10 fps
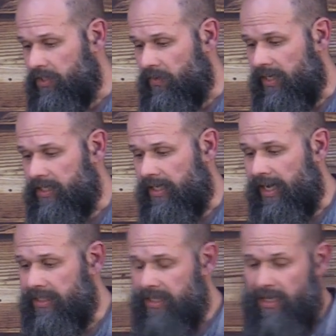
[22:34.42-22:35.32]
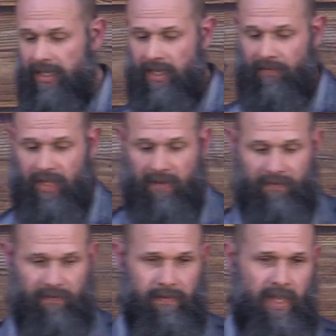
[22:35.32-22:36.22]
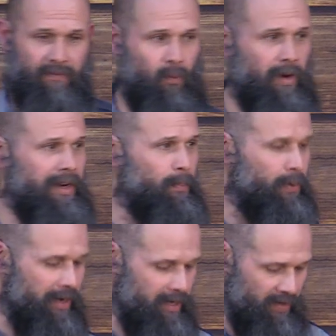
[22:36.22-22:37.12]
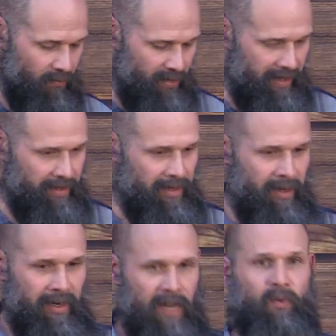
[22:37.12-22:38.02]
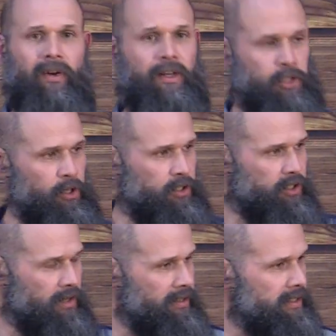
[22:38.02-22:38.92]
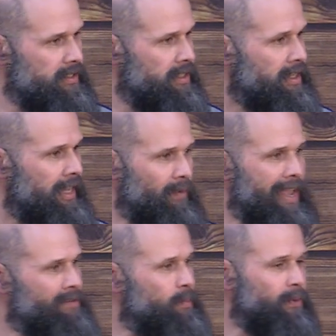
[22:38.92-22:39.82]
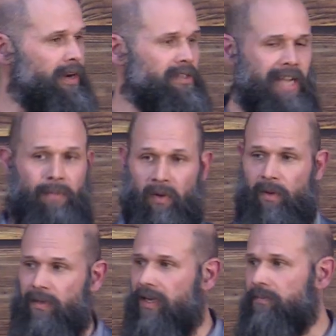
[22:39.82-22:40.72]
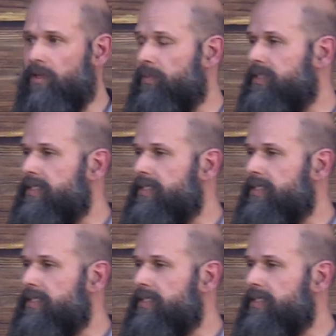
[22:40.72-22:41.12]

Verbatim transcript: situation. And I'll tell you, if we're in a prayer, if we're in a church service and we have a prayer time and a woman comes up and